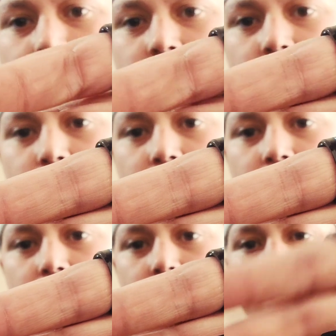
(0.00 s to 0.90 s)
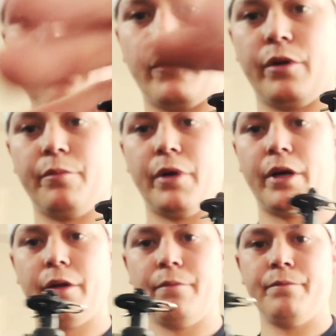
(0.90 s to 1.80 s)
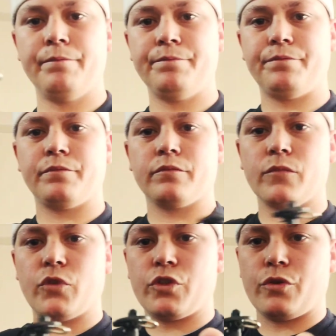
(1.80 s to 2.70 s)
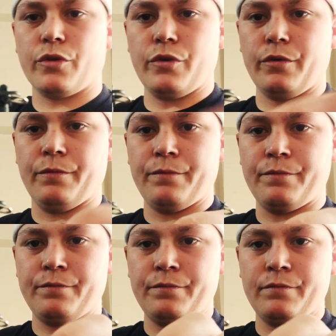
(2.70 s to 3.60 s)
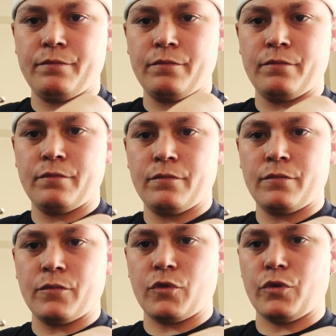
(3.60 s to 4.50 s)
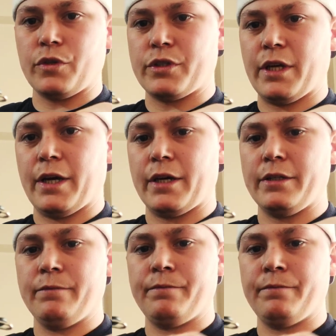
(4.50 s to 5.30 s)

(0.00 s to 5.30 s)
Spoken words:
That way I can run my screw through the side